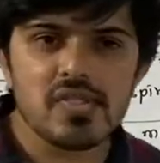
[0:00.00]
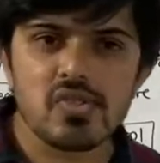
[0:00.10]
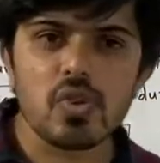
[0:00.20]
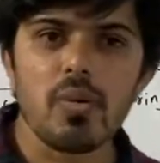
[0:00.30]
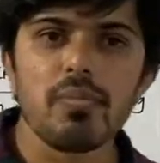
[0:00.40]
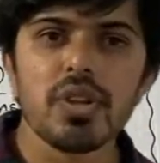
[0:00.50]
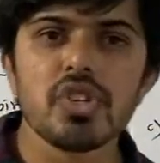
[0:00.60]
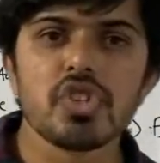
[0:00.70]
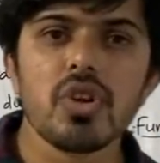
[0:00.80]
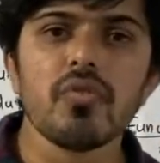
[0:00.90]
is
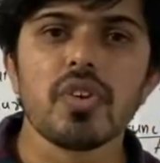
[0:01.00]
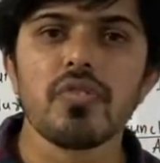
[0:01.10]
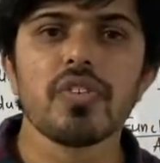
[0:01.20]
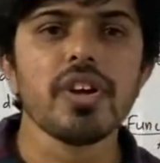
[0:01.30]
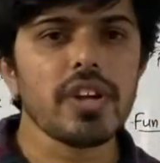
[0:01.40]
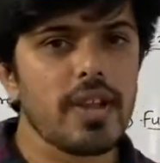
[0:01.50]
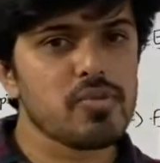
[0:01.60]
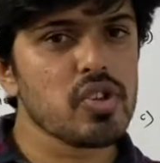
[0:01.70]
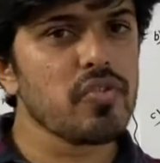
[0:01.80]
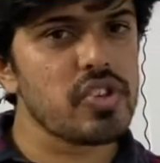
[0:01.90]
combination of different
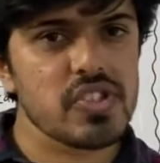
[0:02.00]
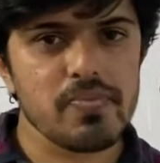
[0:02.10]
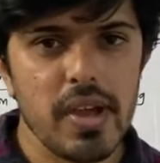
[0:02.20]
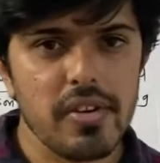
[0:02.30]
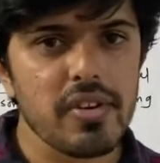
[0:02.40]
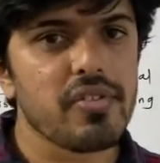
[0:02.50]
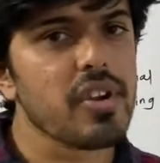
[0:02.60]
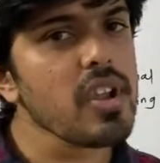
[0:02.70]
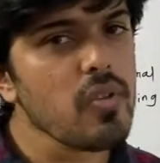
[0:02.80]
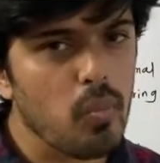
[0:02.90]
types of
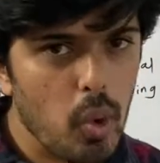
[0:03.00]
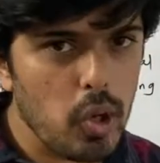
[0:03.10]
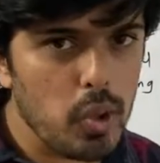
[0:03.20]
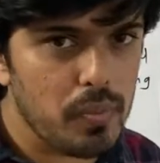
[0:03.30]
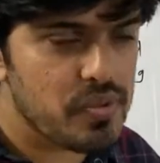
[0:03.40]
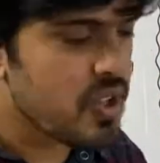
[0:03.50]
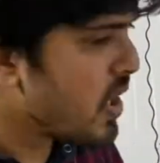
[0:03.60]
respiratory volumes.